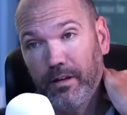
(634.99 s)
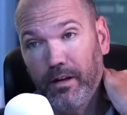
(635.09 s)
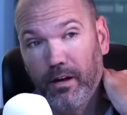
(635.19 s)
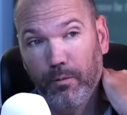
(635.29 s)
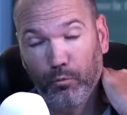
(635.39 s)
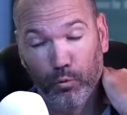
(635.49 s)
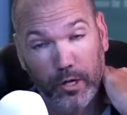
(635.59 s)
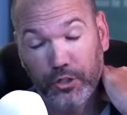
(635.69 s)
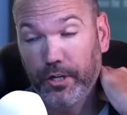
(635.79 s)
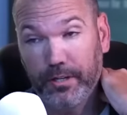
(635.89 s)

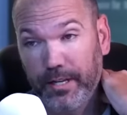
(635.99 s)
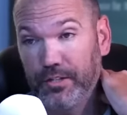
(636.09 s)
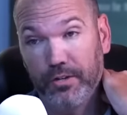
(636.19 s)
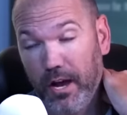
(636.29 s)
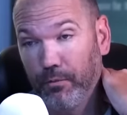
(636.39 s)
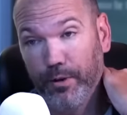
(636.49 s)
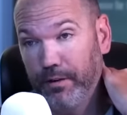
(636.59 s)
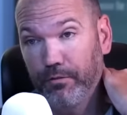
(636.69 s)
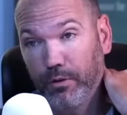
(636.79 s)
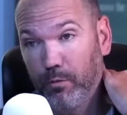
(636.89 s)
Russia is not
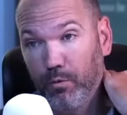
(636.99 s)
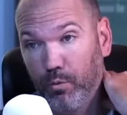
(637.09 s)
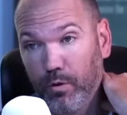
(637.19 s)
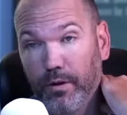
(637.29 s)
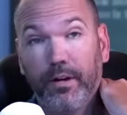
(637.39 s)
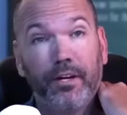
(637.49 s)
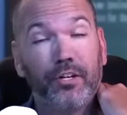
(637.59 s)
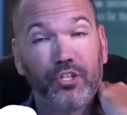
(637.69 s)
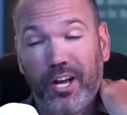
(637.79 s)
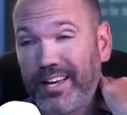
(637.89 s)
ready for global war.
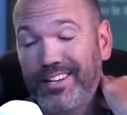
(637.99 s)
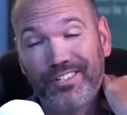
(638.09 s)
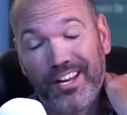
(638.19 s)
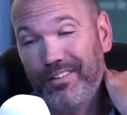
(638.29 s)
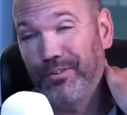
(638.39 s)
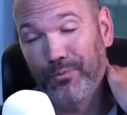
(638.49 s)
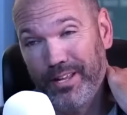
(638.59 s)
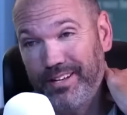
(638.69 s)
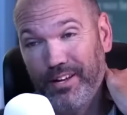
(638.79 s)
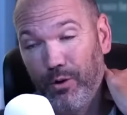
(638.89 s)
China's not even
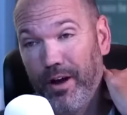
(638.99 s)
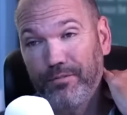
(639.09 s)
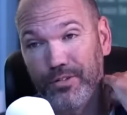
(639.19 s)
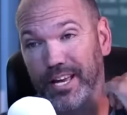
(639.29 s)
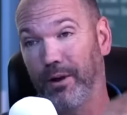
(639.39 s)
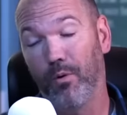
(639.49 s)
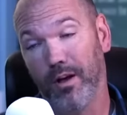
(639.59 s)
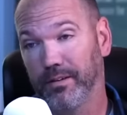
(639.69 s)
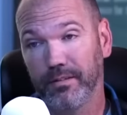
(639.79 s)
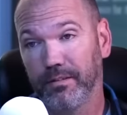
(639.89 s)
ready to go after
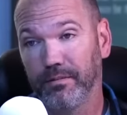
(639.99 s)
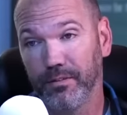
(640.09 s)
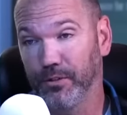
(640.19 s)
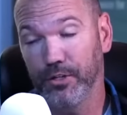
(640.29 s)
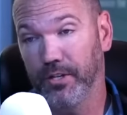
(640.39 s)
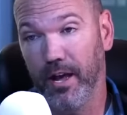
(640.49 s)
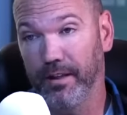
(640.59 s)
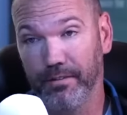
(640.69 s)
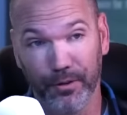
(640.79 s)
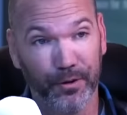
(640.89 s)
Taiwan. They're just
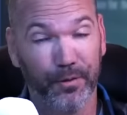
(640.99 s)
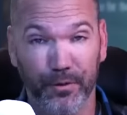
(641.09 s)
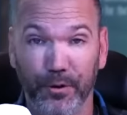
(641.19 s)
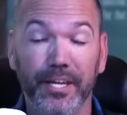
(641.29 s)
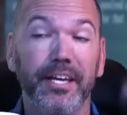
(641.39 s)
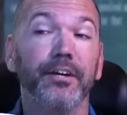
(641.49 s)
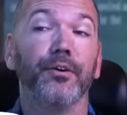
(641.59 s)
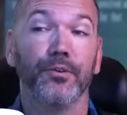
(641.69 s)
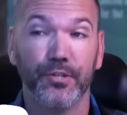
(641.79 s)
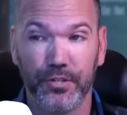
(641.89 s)
not. They're
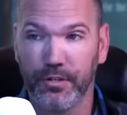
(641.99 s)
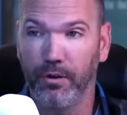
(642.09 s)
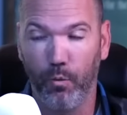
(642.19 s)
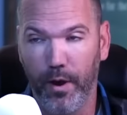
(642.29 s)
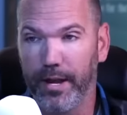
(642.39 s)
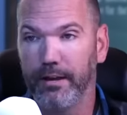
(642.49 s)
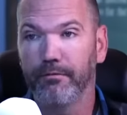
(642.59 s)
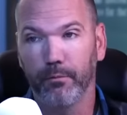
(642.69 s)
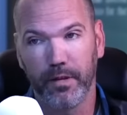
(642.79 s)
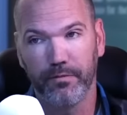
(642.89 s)
years away
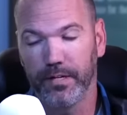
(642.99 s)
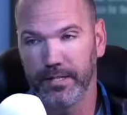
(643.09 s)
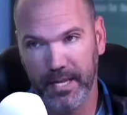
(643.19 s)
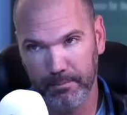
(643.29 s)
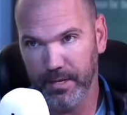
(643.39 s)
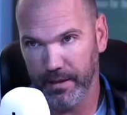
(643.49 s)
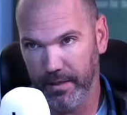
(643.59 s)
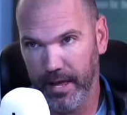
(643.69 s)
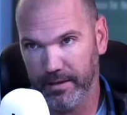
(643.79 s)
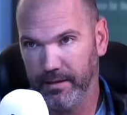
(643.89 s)
from even attempting
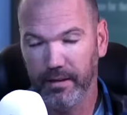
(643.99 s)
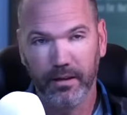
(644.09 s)
that.